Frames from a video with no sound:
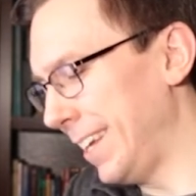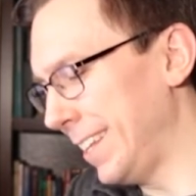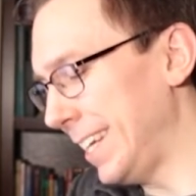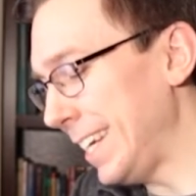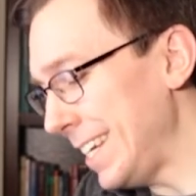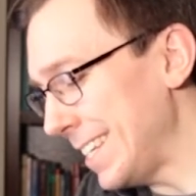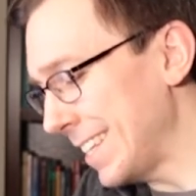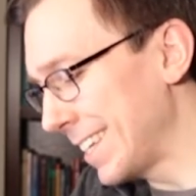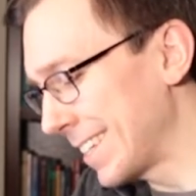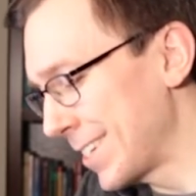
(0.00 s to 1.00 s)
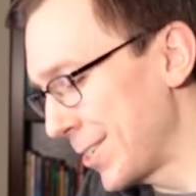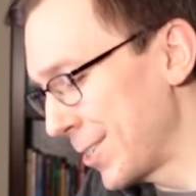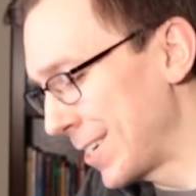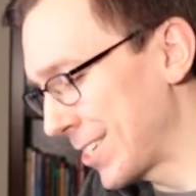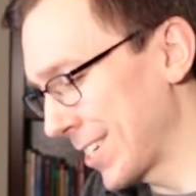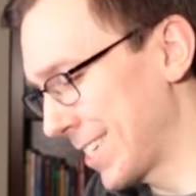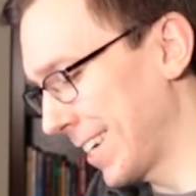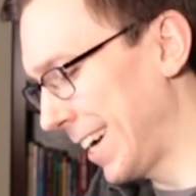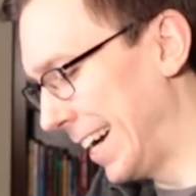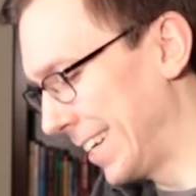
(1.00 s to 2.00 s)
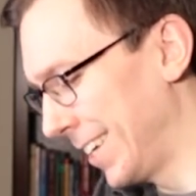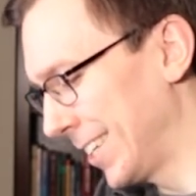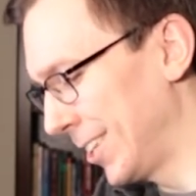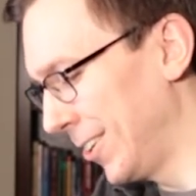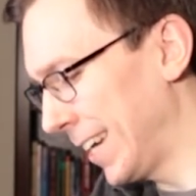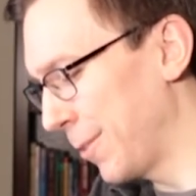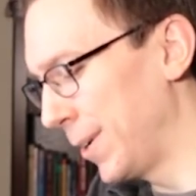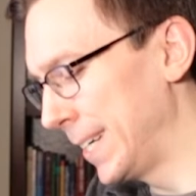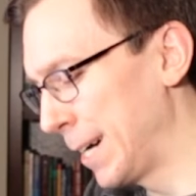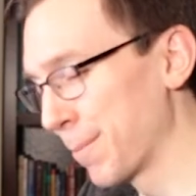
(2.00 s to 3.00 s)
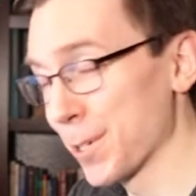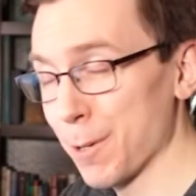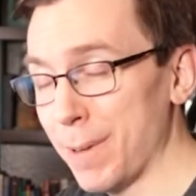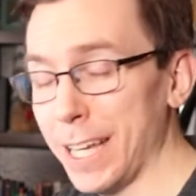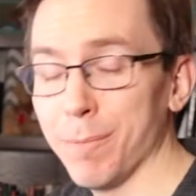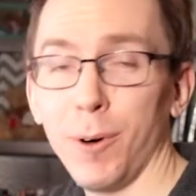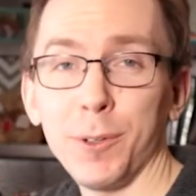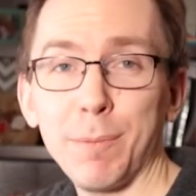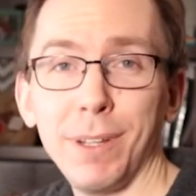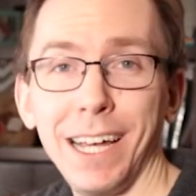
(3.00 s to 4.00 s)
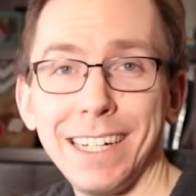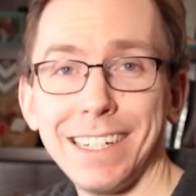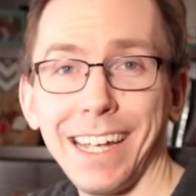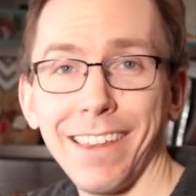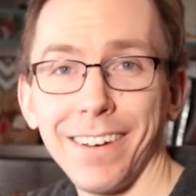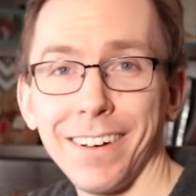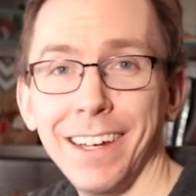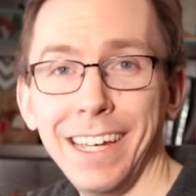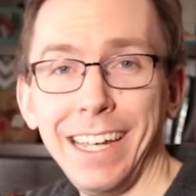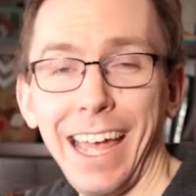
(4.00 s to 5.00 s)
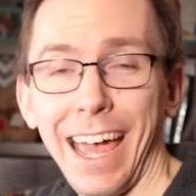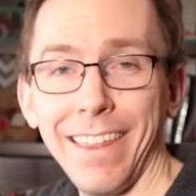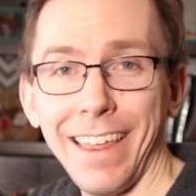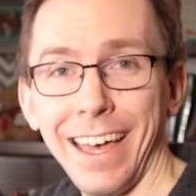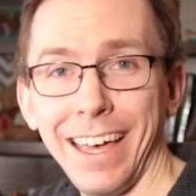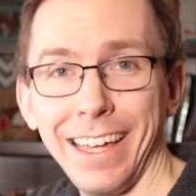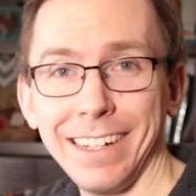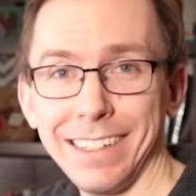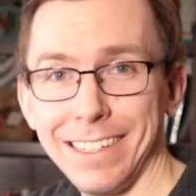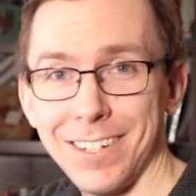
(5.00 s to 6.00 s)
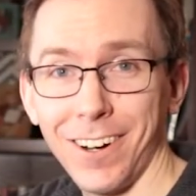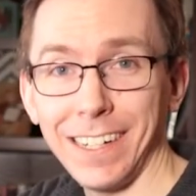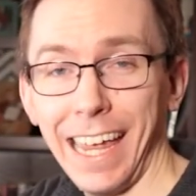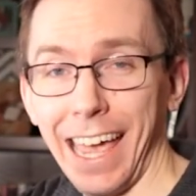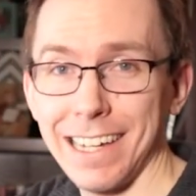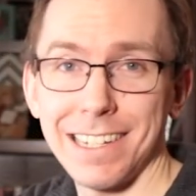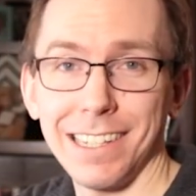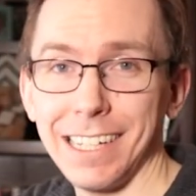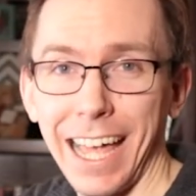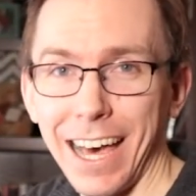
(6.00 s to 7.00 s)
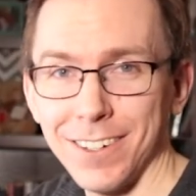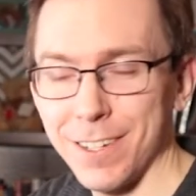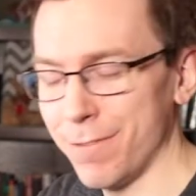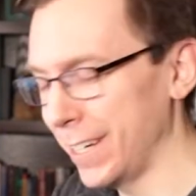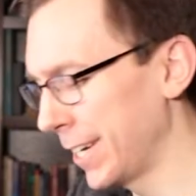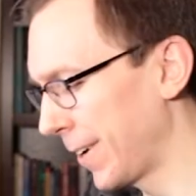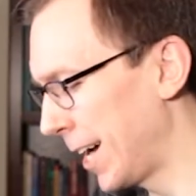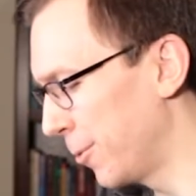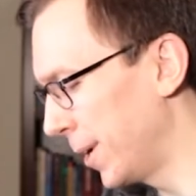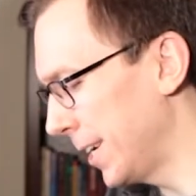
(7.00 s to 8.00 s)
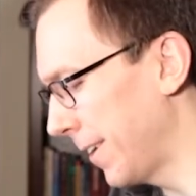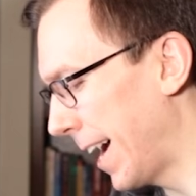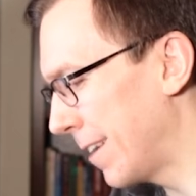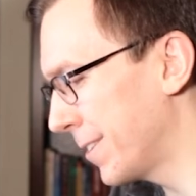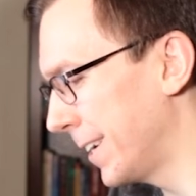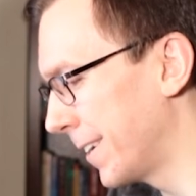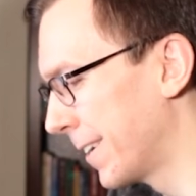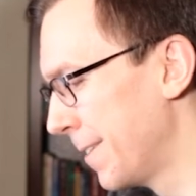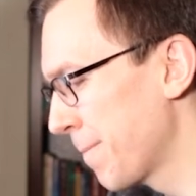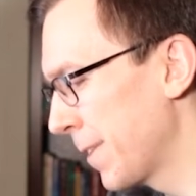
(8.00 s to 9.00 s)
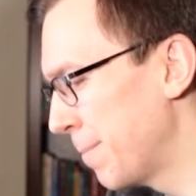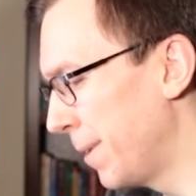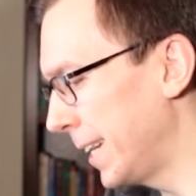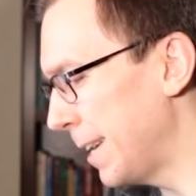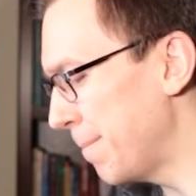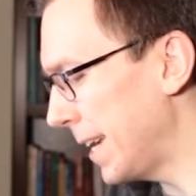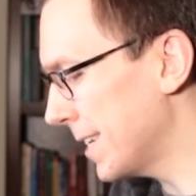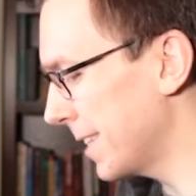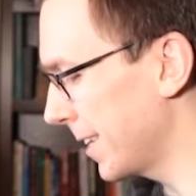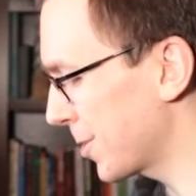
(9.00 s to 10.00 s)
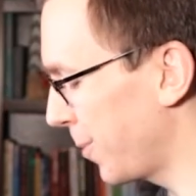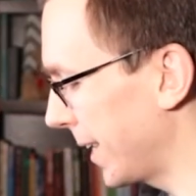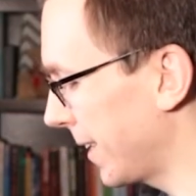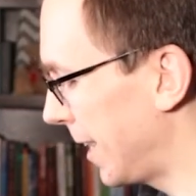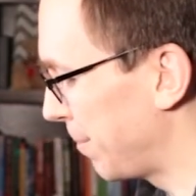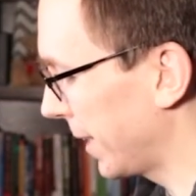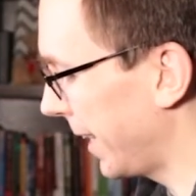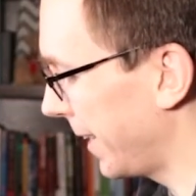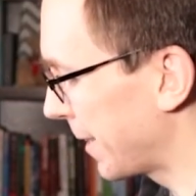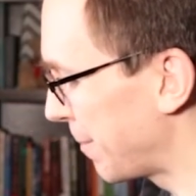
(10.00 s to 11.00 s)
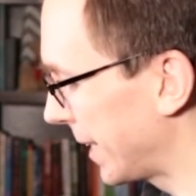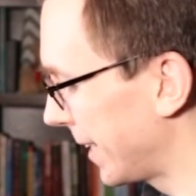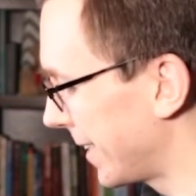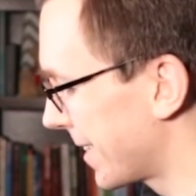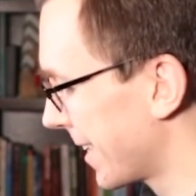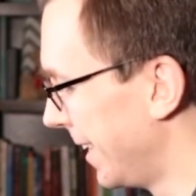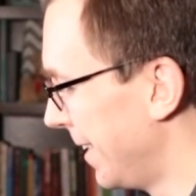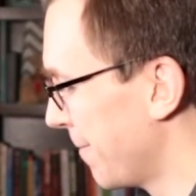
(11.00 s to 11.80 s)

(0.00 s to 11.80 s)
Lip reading: the easy thing to do is just to kind of look at what numbers are being multiplied together and then start canceling out to figure out what you have here. But it makes things quite complicated because,